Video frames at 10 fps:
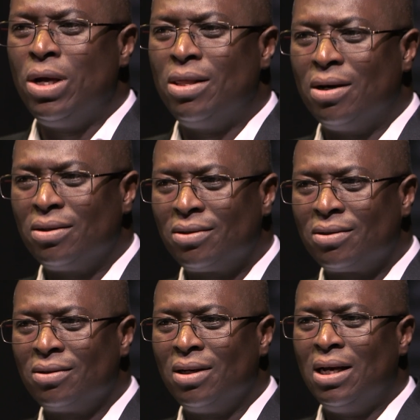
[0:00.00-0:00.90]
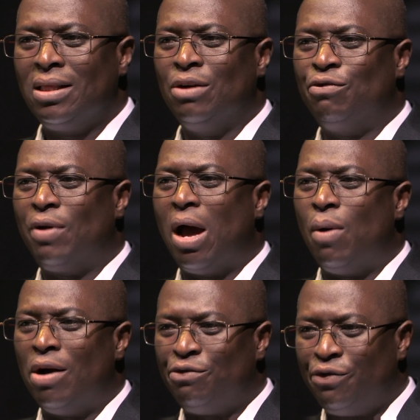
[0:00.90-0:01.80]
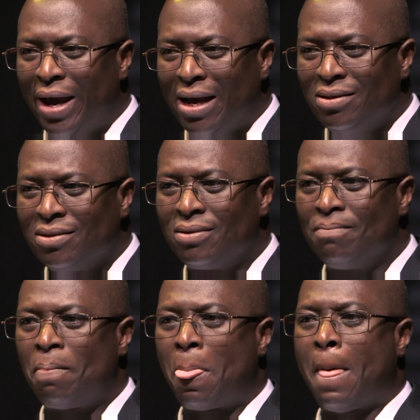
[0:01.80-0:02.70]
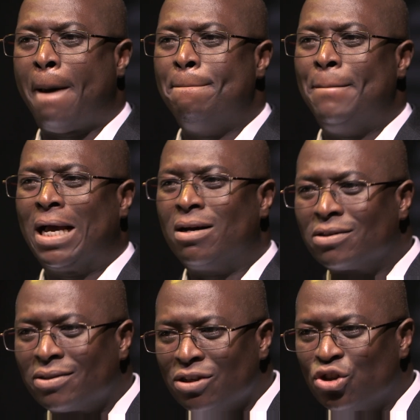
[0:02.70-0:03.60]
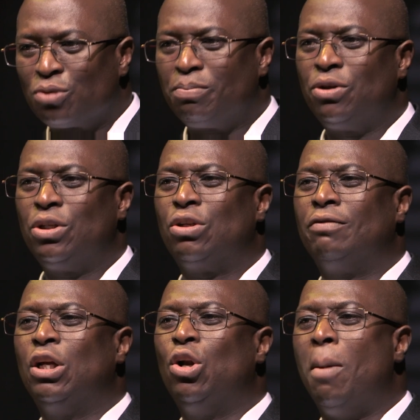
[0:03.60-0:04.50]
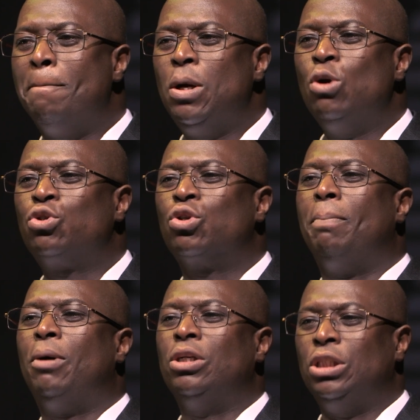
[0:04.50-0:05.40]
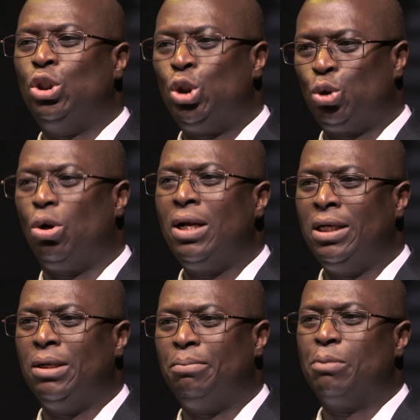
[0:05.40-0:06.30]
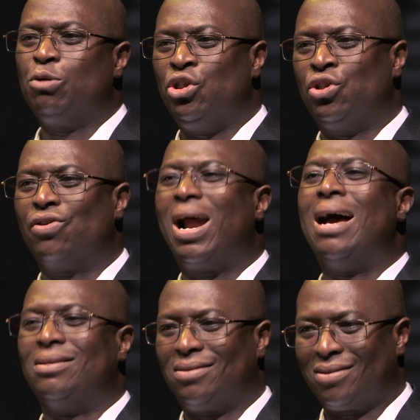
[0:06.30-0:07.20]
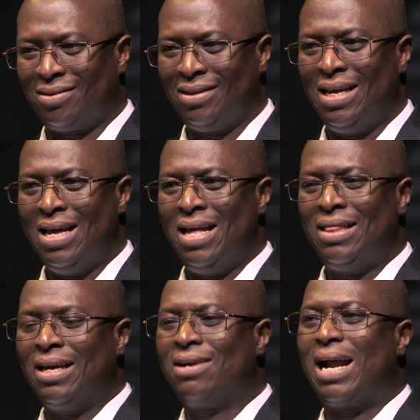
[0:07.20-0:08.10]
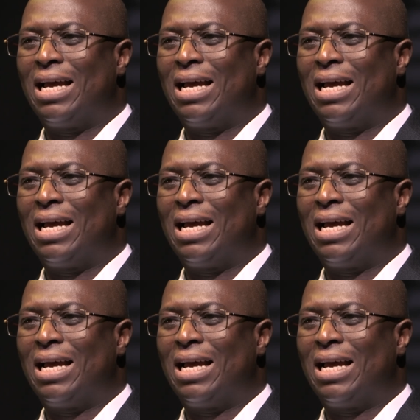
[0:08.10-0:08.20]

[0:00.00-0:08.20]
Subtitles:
withers, the flower fades, because the Spirit of the Lord blows upon it. Surely the people is grass. The